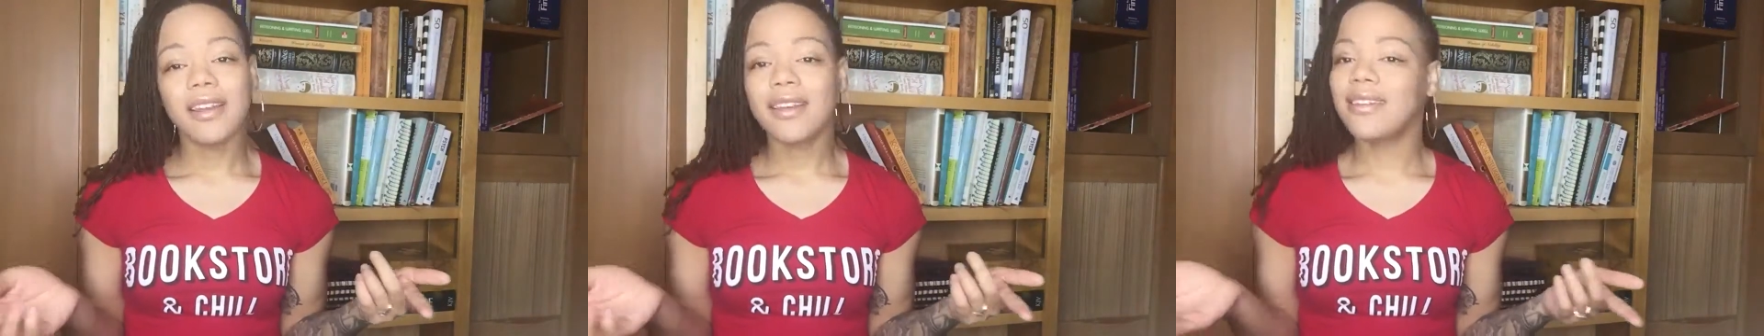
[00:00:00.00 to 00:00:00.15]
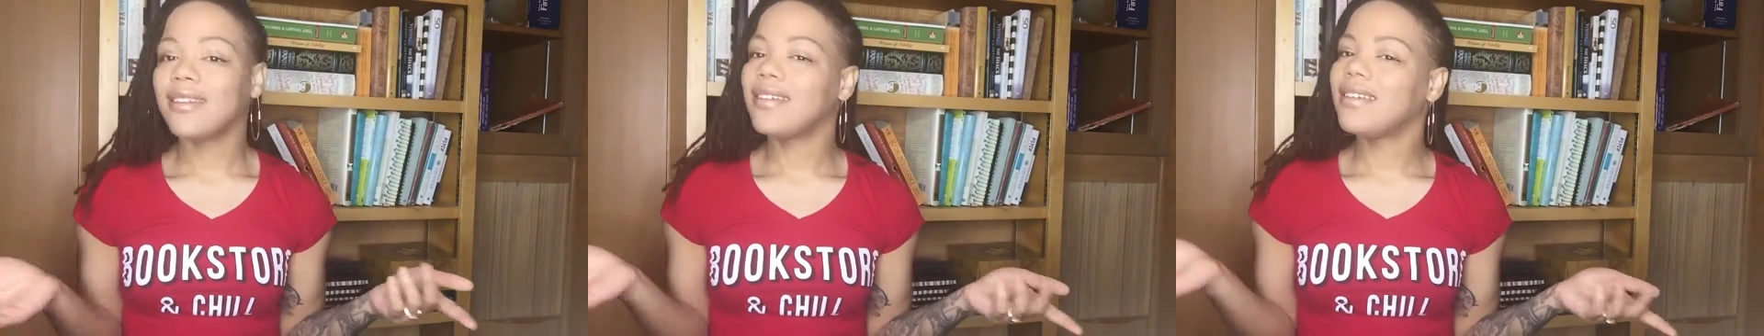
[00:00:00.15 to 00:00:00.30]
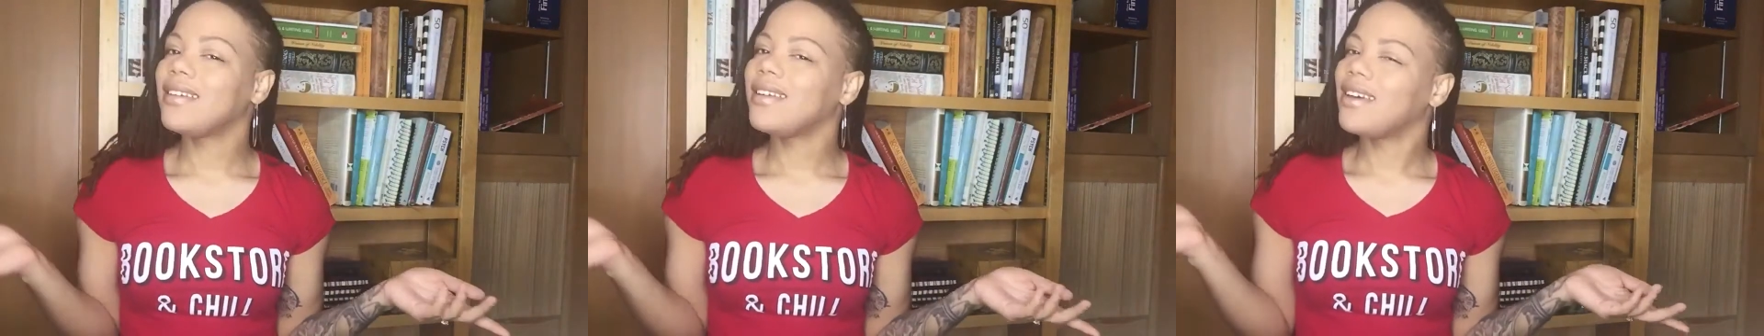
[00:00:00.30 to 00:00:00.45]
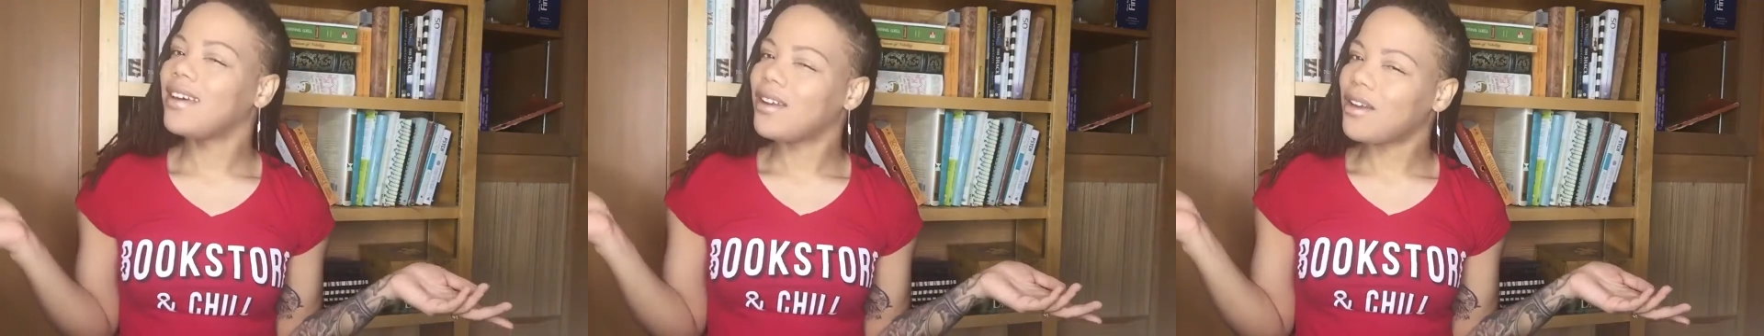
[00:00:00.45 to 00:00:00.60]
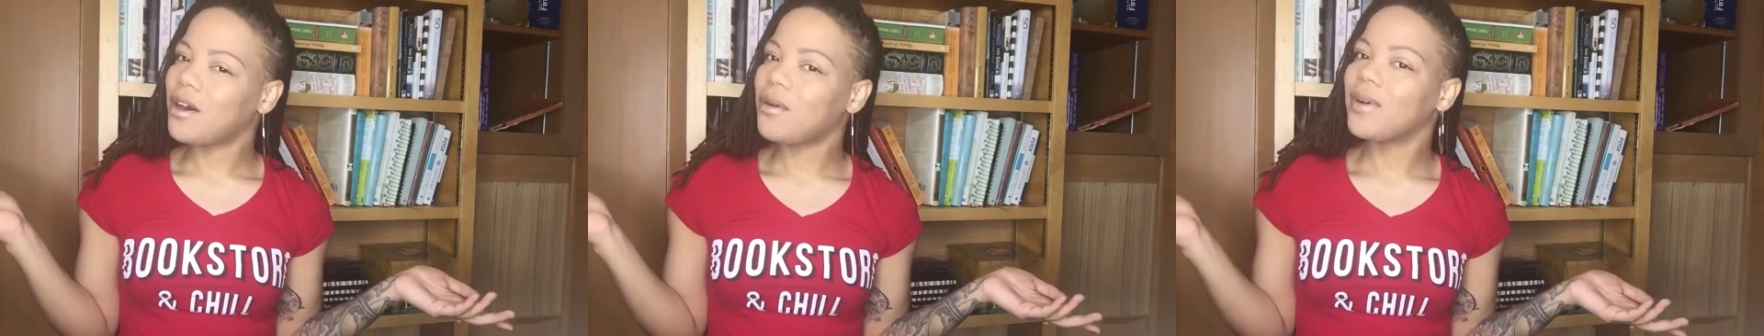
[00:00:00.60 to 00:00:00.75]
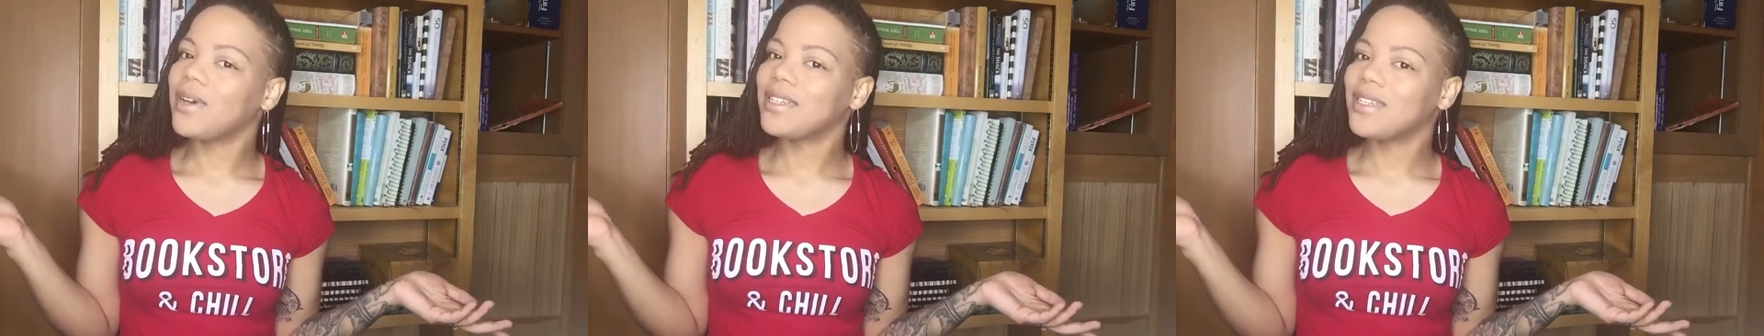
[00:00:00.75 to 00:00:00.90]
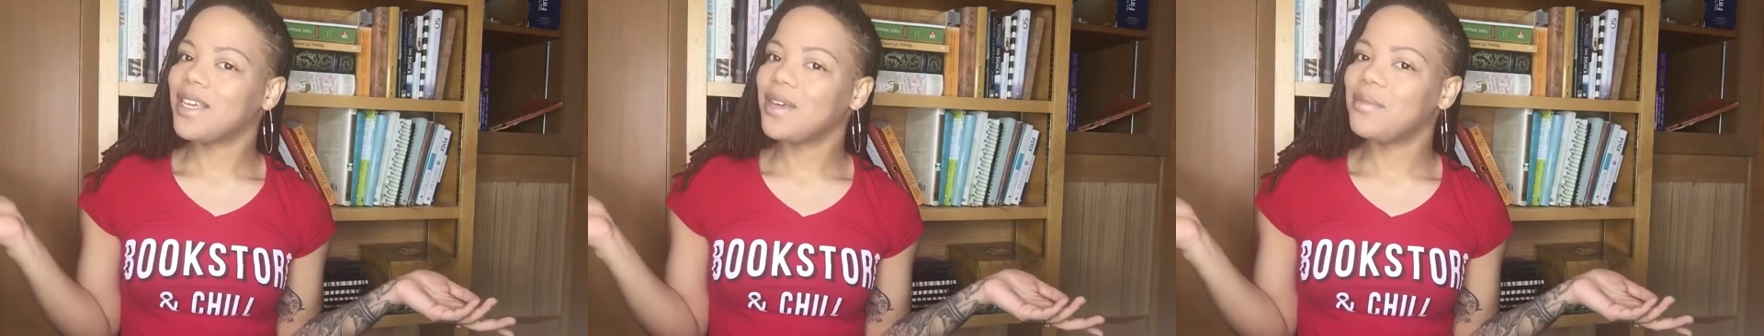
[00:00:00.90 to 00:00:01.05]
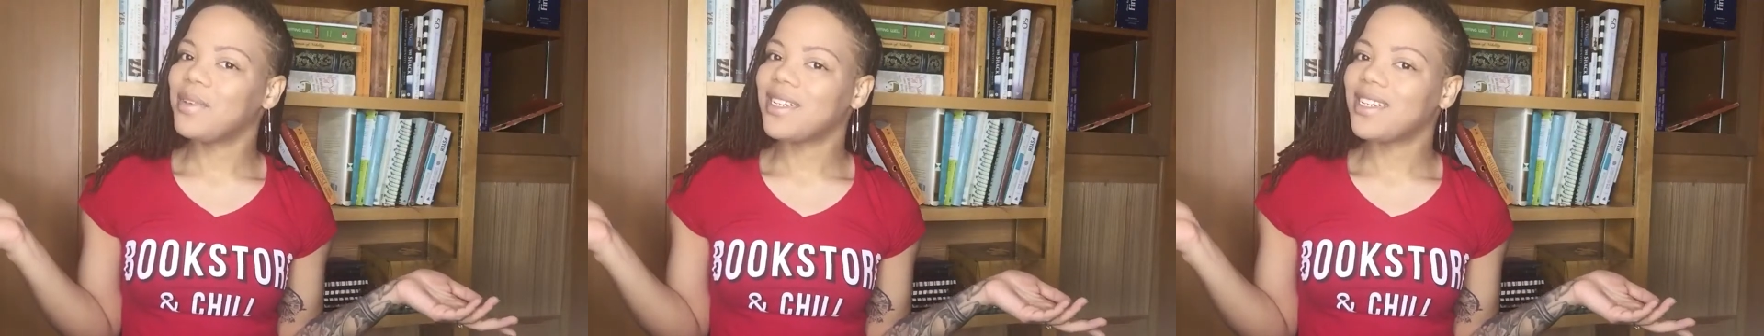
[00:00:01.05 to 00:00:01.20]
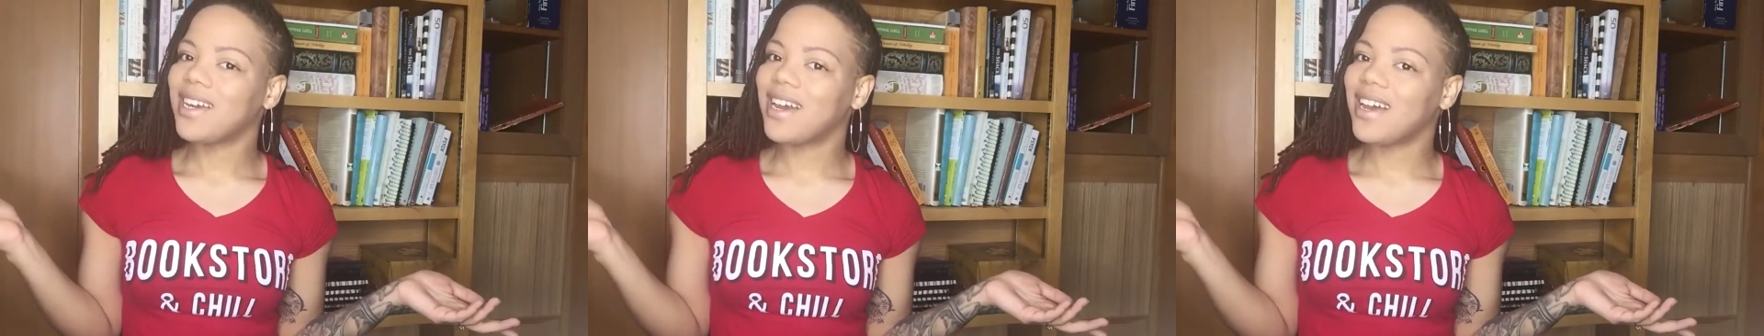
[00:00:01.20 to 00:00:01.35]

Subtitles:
it, and always keep it